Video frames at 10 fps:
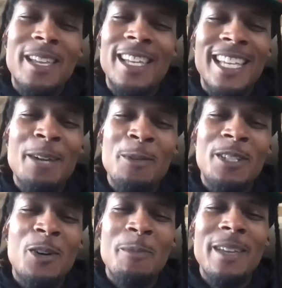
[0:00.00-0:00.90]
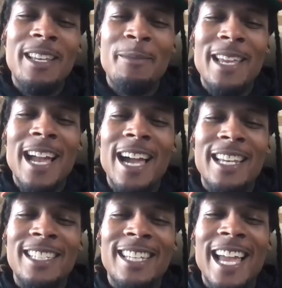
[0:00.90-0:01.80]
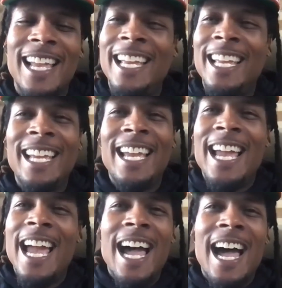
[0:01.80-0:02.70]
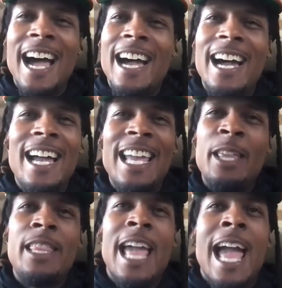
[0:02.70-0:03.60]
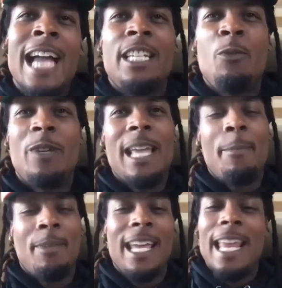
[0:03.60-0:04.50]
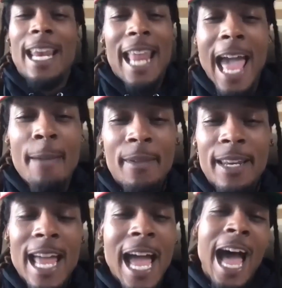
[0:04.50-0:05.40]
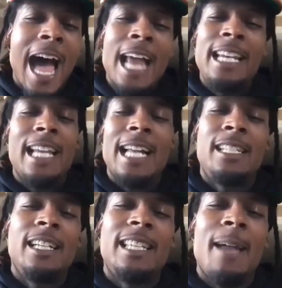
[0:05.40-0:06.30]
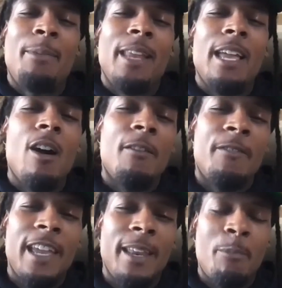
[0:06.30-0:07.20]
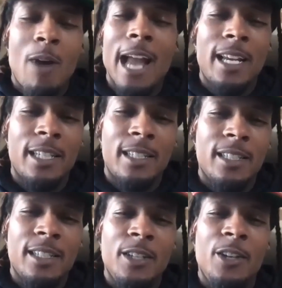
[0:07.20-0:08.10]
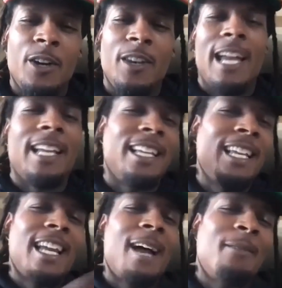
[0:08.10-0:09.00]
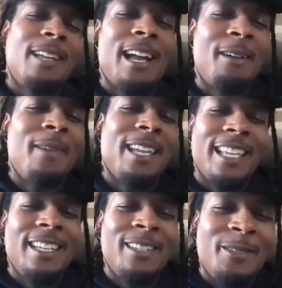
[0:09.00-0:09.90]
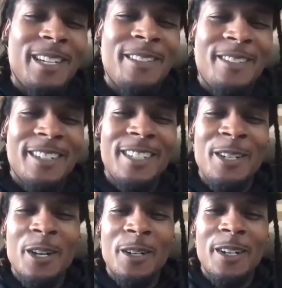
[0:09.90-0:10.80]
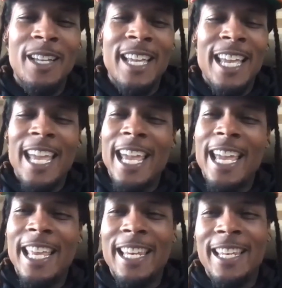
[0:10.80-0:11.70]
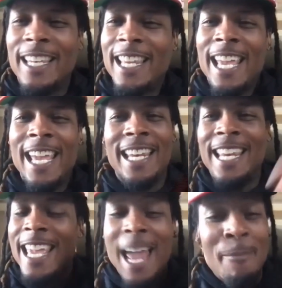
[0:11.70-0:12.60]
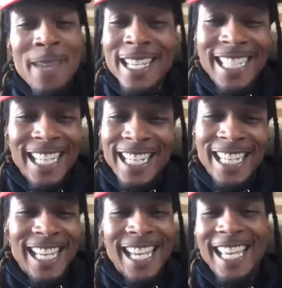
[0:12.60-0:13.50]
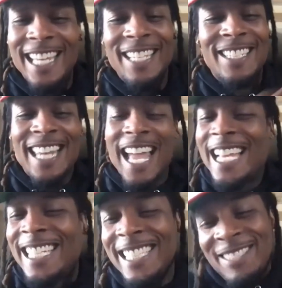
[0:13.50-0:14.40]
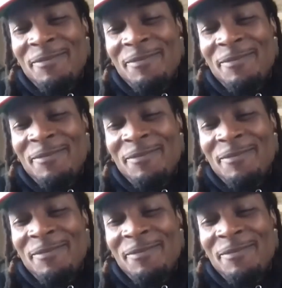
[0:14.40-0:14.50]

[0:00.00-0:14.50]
me it was on me to be honest like uh it actually with that play that had happened i i took that play off in practice you know like yeah I, i'll make it whatever you know yeah. and and and i missed it and it's like